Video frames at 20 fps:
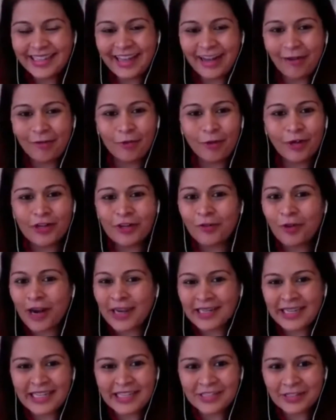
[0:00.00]
of what the
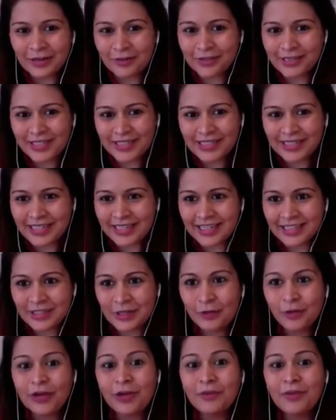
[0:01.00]
whitening services is.
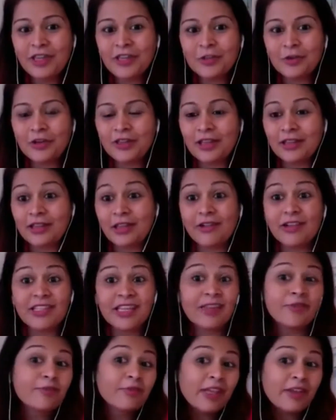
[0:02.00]
You want to make sure that there is,
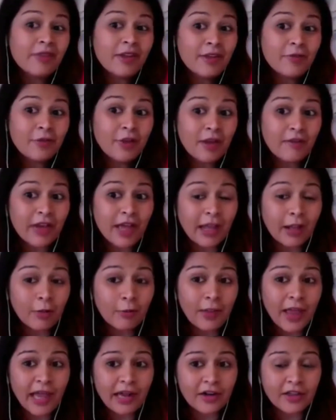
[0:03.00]
in, even if you have an L
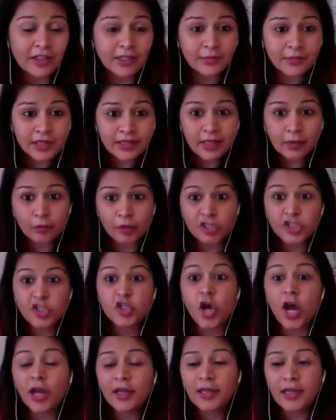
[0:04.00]
banner, something like what
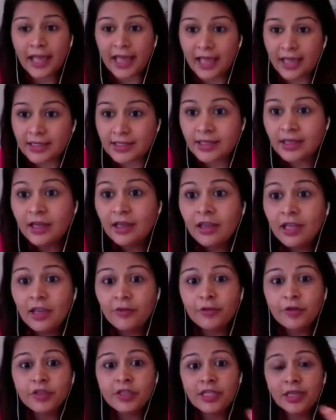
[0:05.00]
John has,
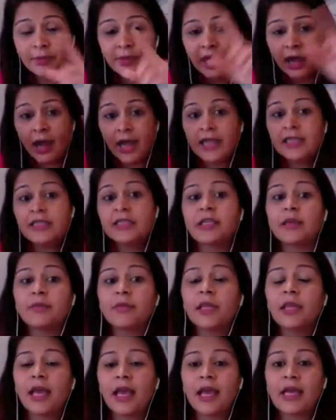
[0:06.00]
if you see behind him,
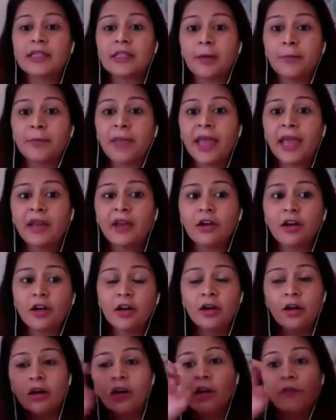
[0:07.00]
he has a
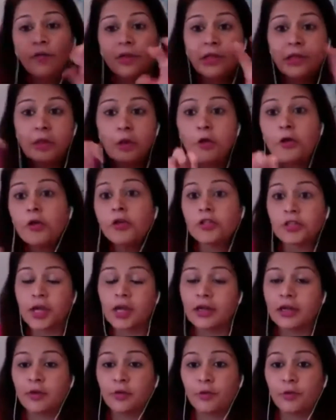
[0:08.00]
banner with logos
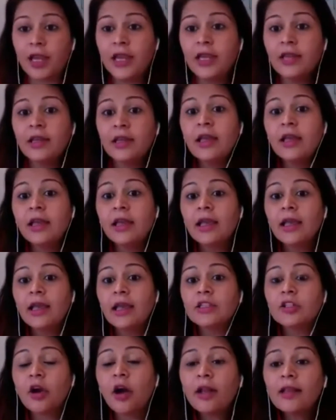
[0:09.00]
on it, right?
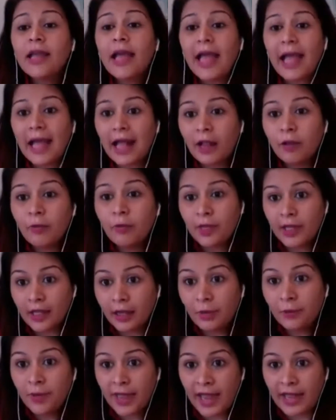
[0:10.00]
It's called an L,
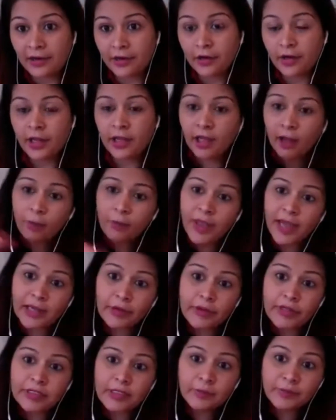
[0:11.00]
L banner. An L banner
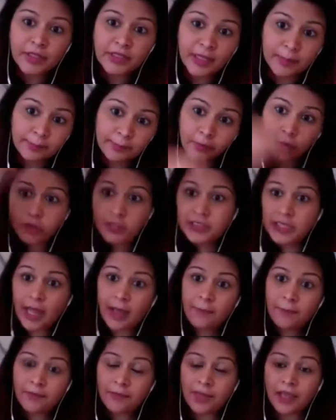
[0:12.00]
is something that pulls
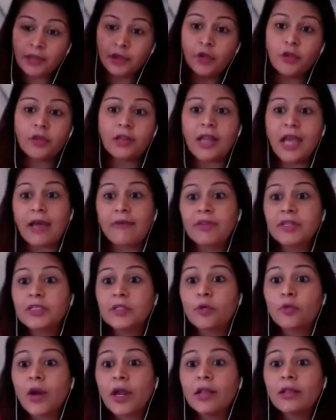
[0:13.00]
up and you can have it
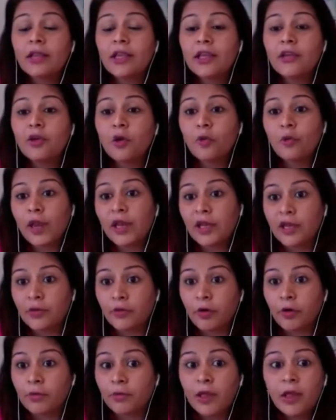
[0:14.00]
directly in your waiting
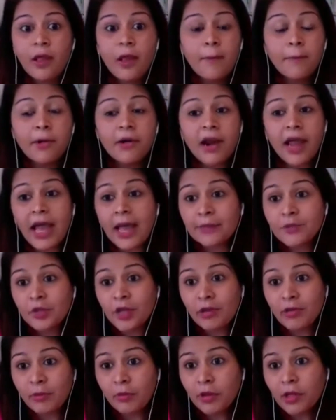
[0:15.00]
room. Perhaps you
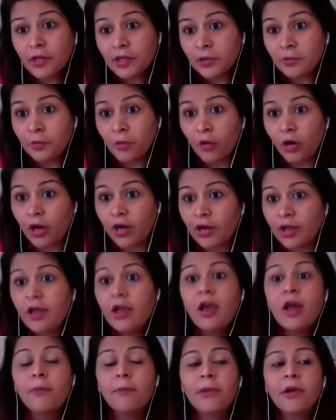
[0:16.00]
have a bulletin board.
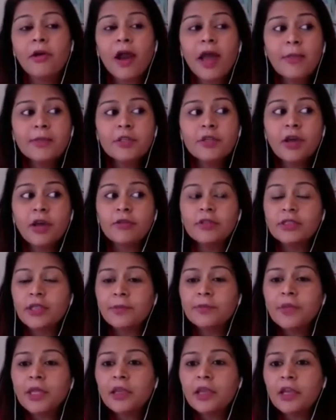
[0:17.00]
Perhaps you have
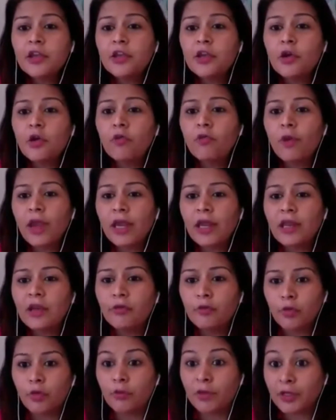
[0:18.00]
something in your waiting
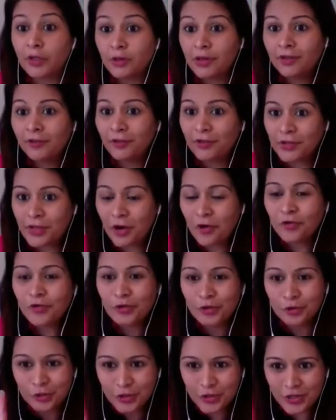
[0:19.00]
room, and if you don't,
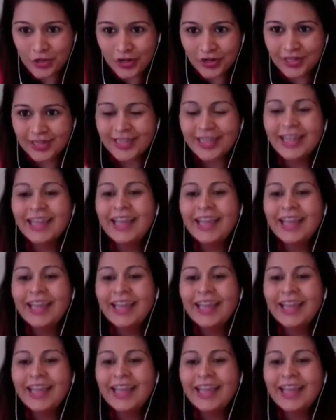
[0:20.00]
you should